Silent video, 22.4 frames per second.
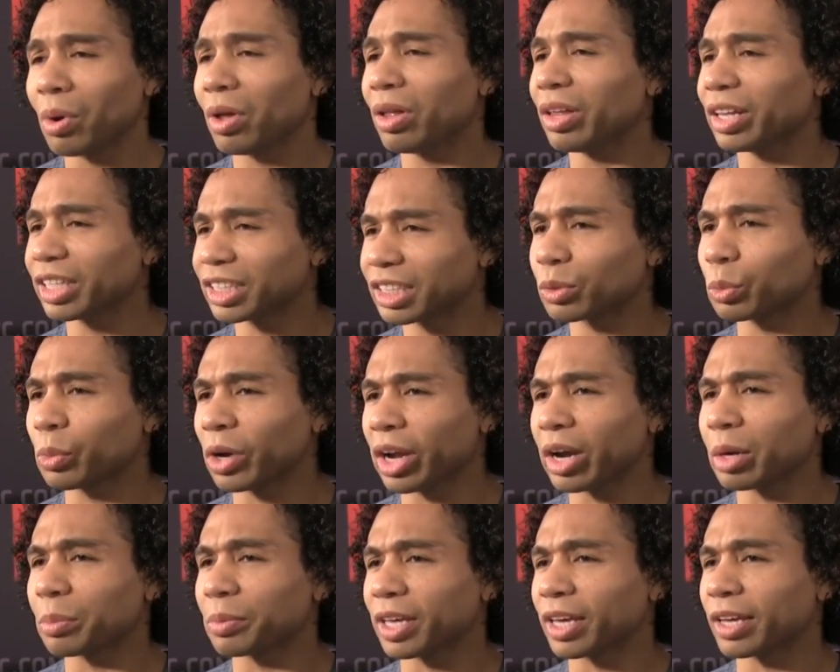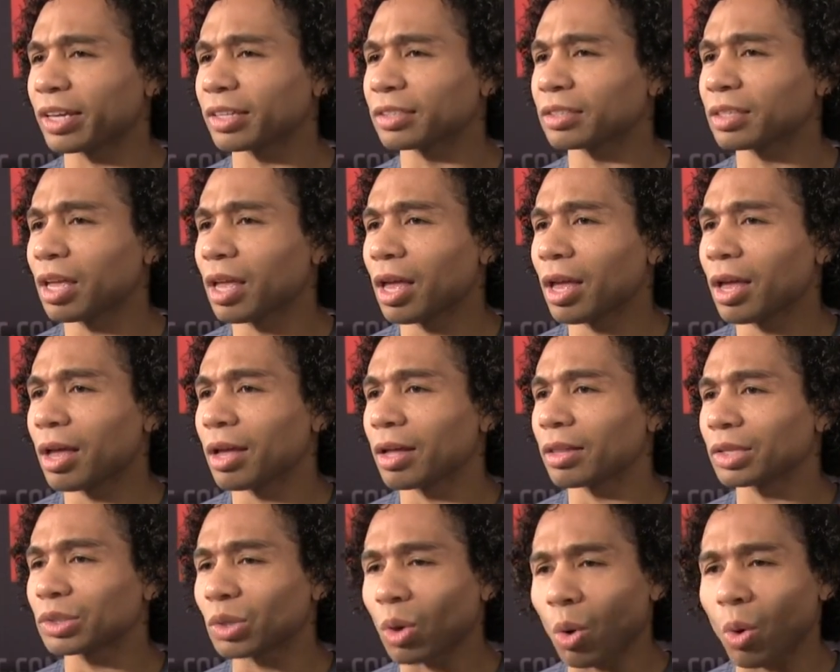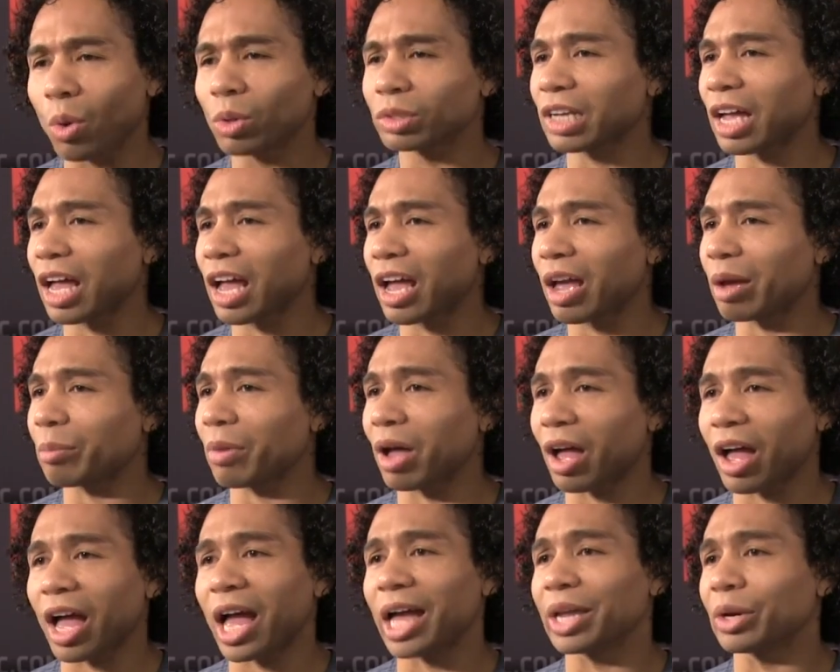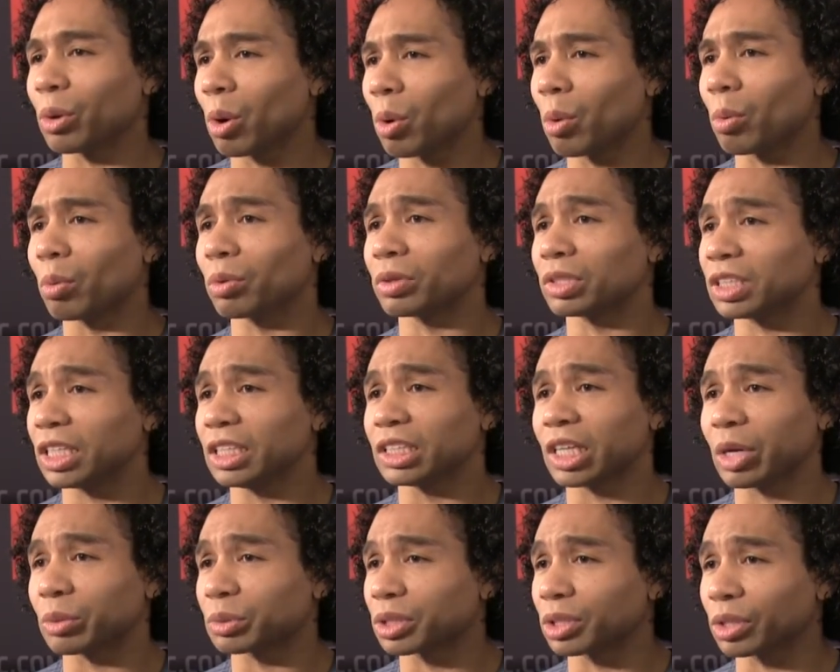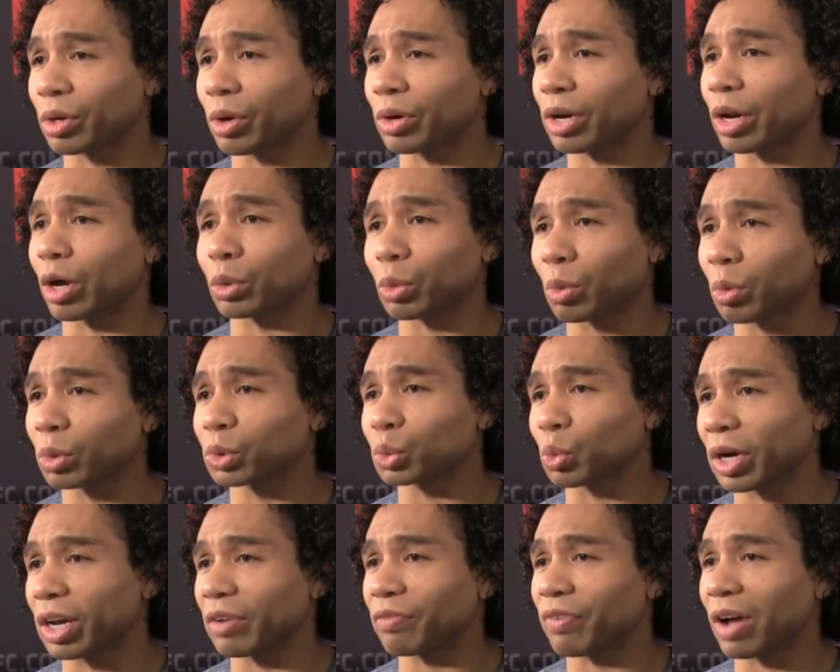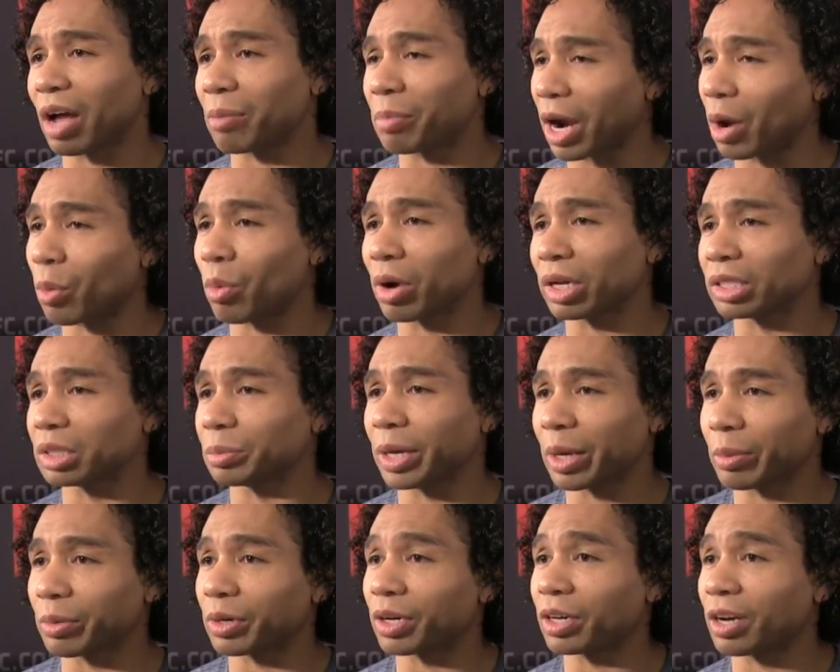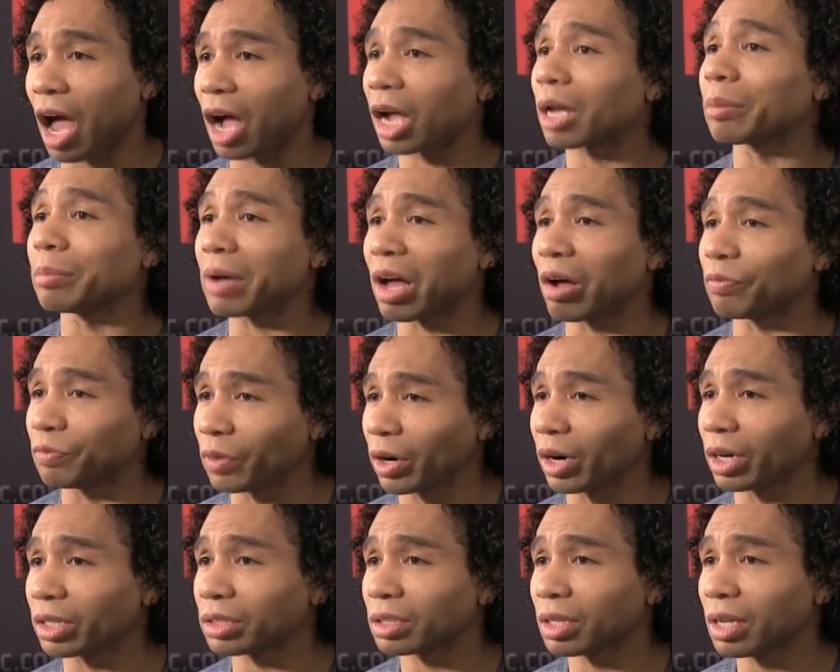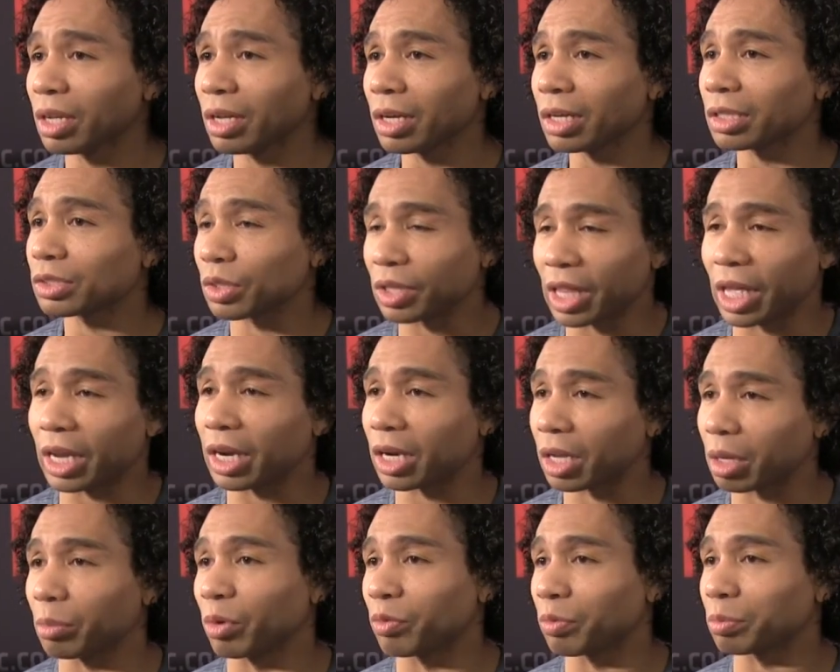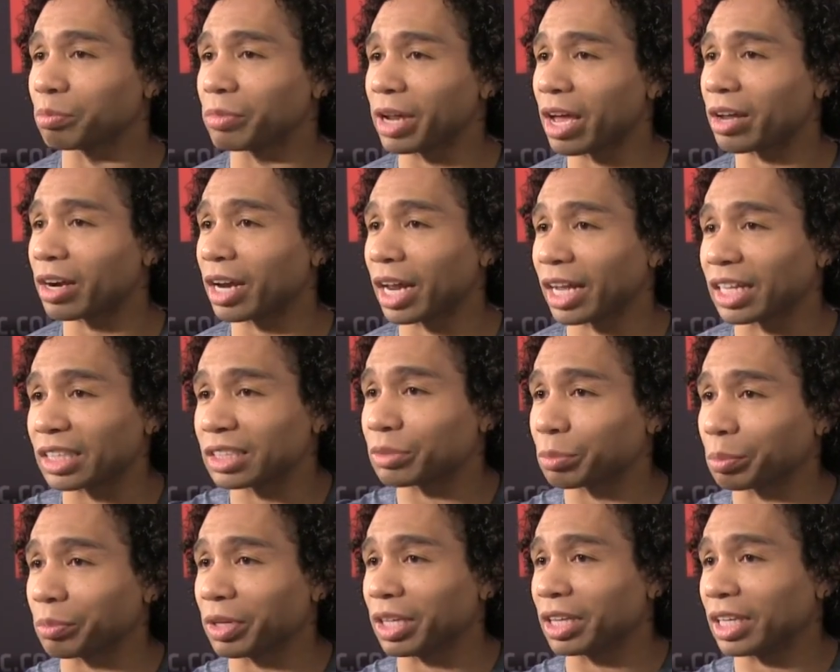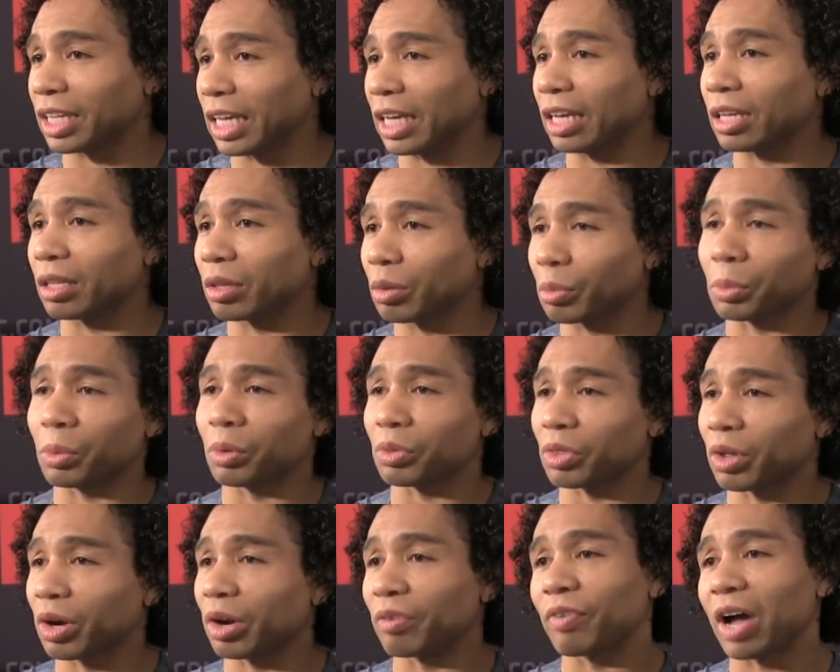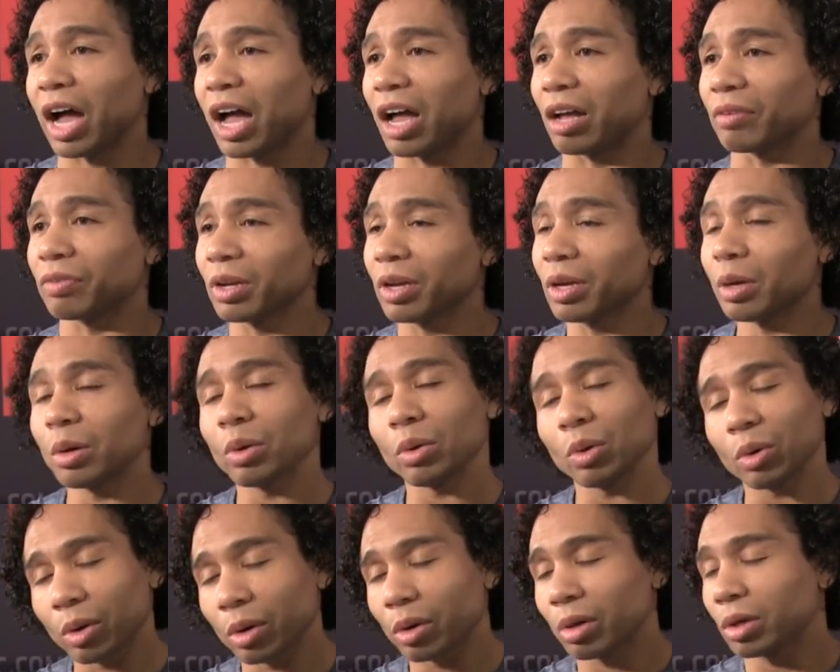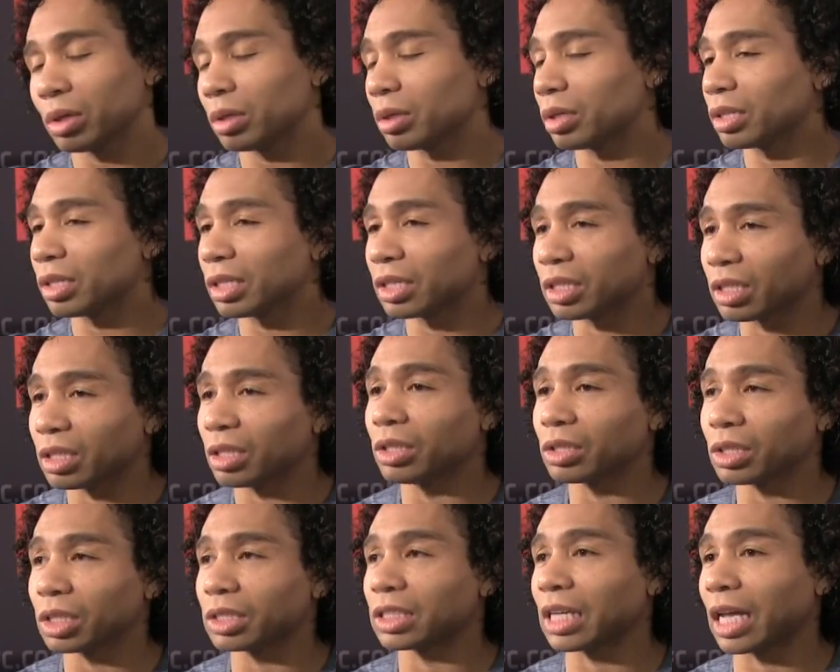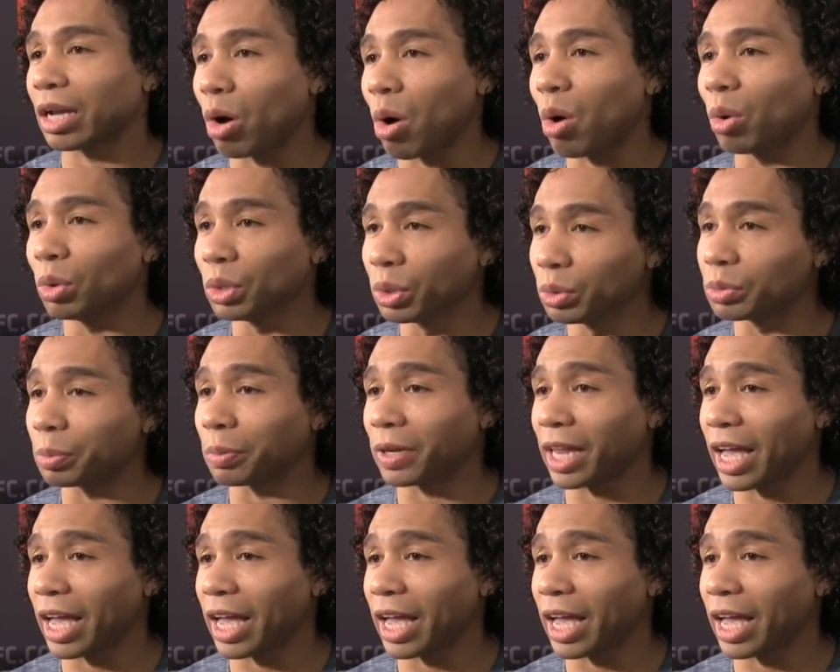Well, it's weird because this whole time I knew TJ was going to go down to 125, but I wanted to be able to knock him out first so that I can move him down and I can be the king of the 135 looks like a whole new